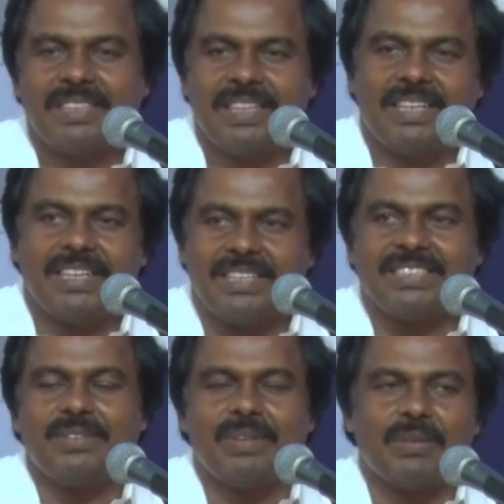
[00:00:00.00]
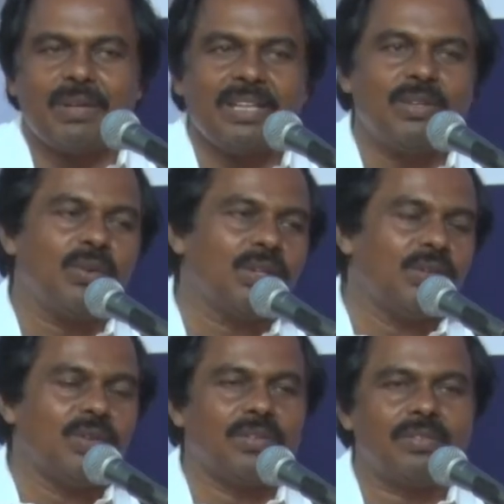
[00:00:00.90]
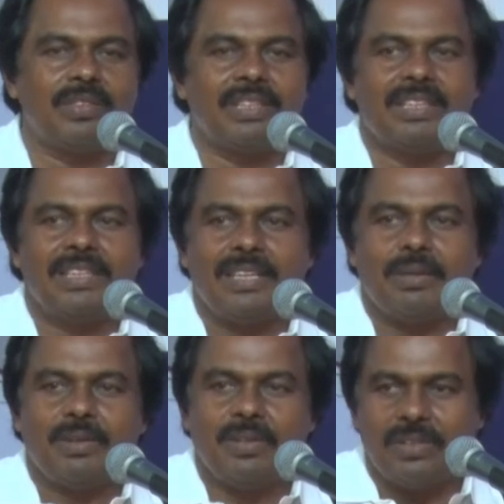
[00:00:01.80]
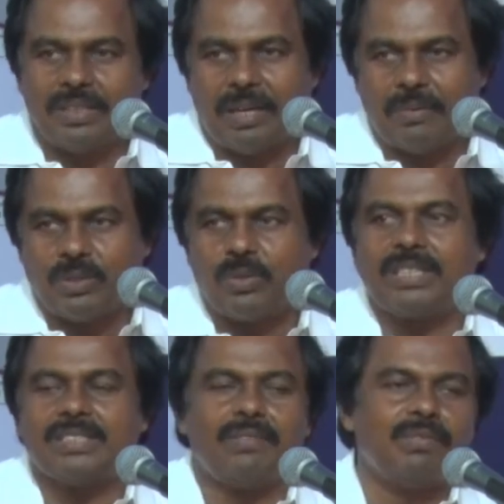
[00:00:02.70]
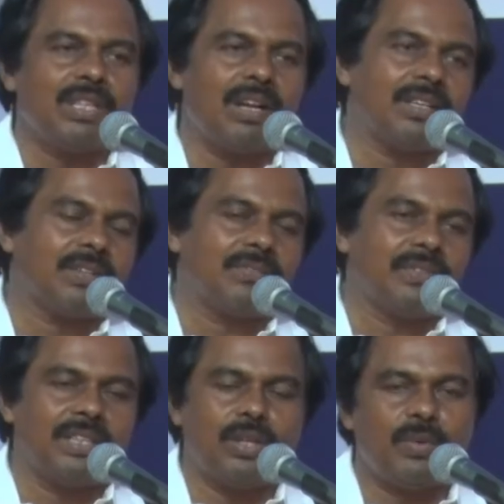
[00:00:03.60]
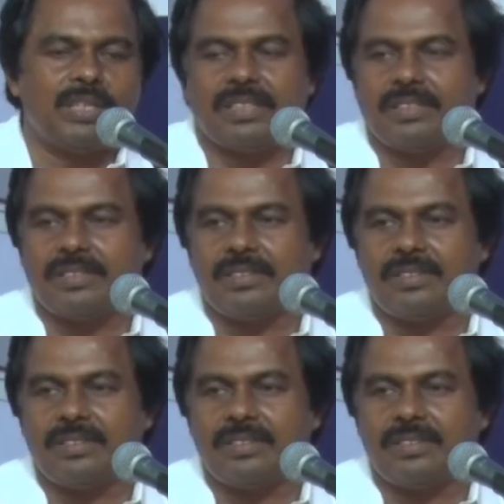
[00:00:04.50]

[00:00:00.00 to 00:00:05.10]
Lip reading: And I can see wherever I go, our students come with a lot of innovations.